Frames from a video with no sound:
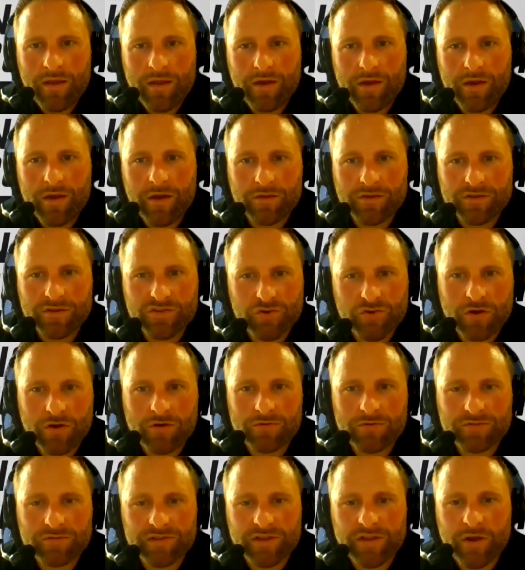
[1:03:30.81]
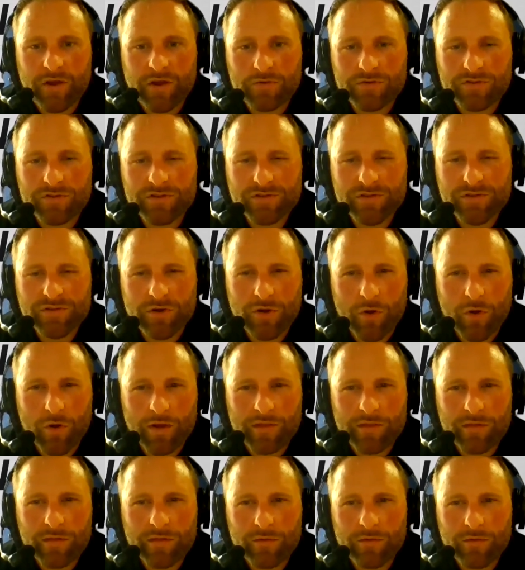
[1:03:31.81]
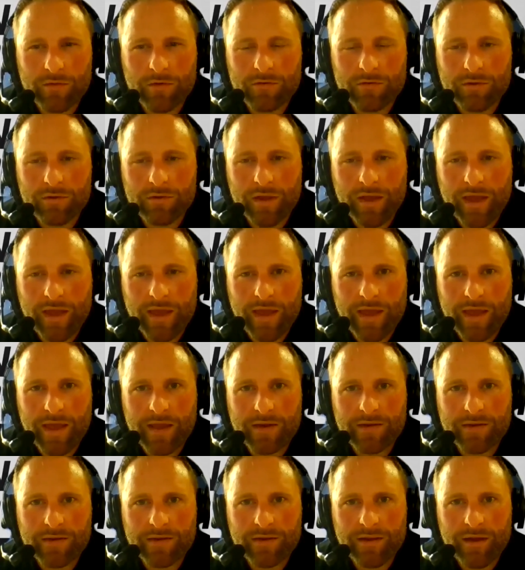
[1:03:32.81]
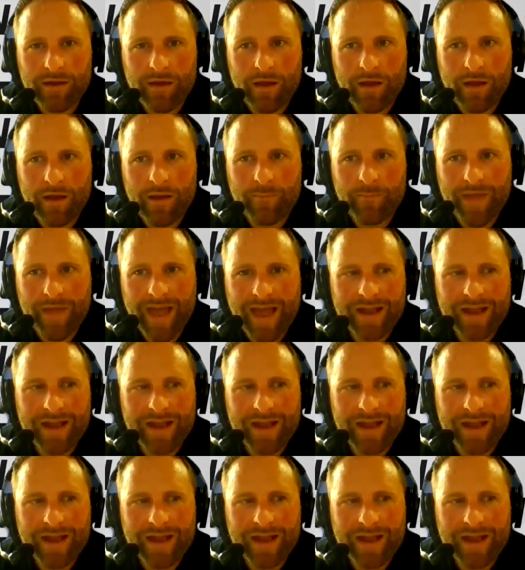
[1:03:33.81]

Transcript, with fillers: you know the struggles that coaches are going through and um,